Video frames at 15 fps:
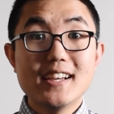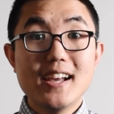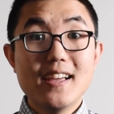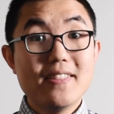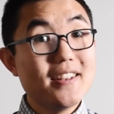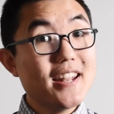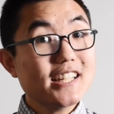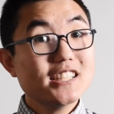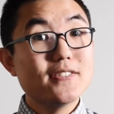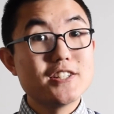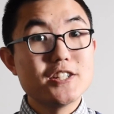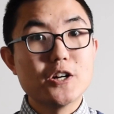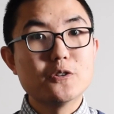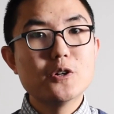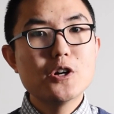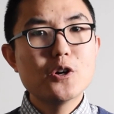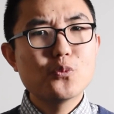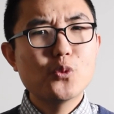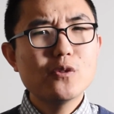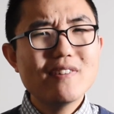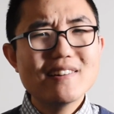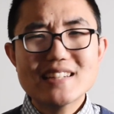In the next video,
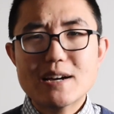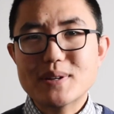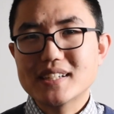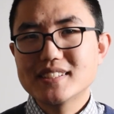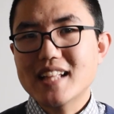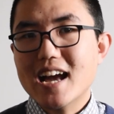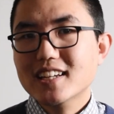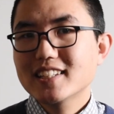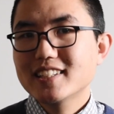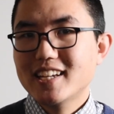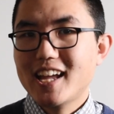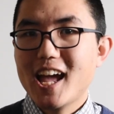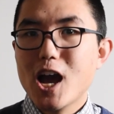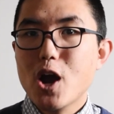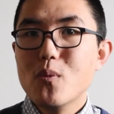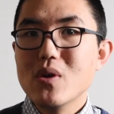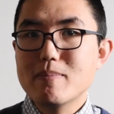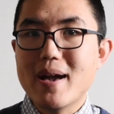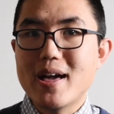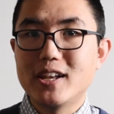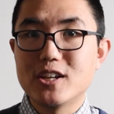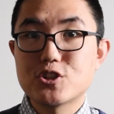we'll find out exactly how we
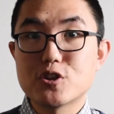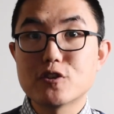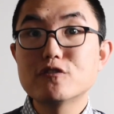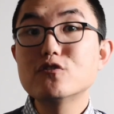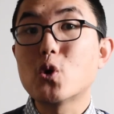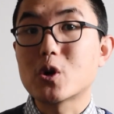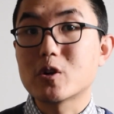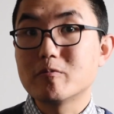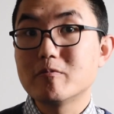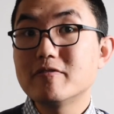manage to form